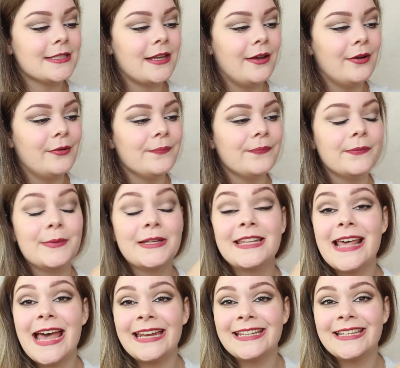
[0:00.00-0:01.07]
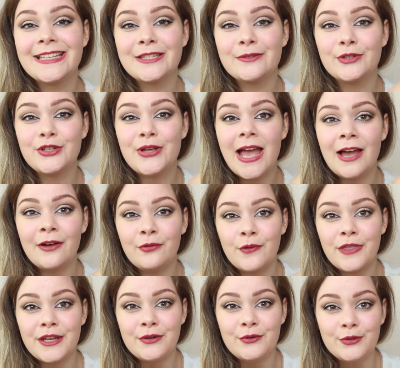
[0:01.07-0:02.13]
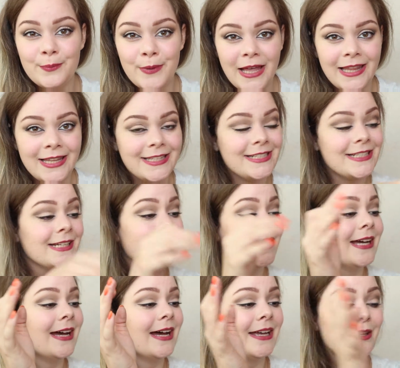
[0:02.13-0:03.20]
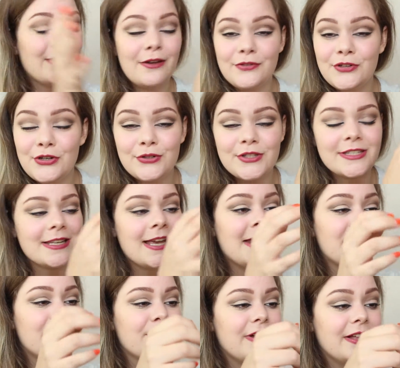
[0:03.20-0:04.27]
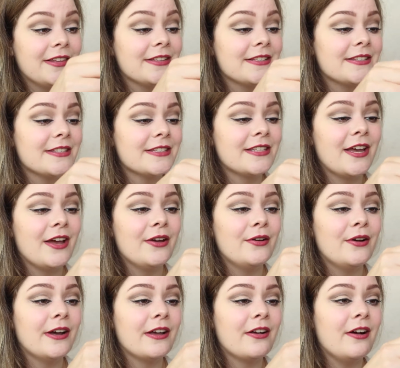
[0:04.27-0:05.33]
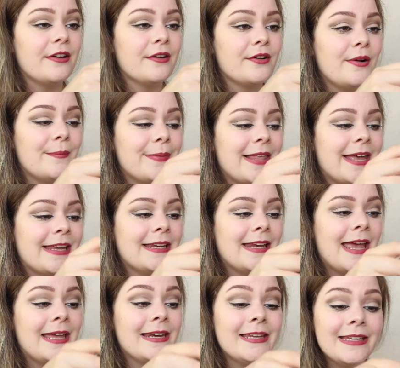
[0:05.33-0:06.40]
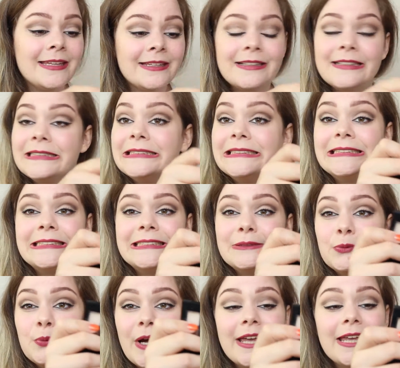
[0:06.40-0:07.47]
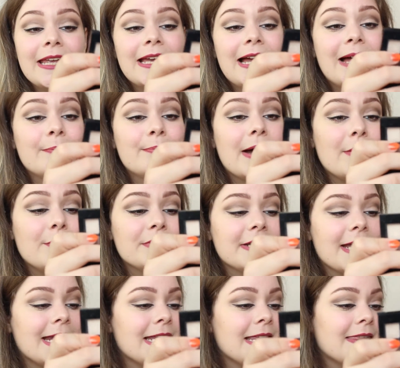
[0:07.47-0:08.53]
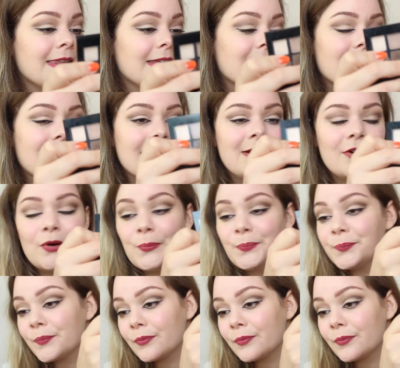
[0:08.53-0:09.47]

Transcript: So, but that is what you have with a nude palette. You have nudes and no colors, so I cannot complain any way about anything there.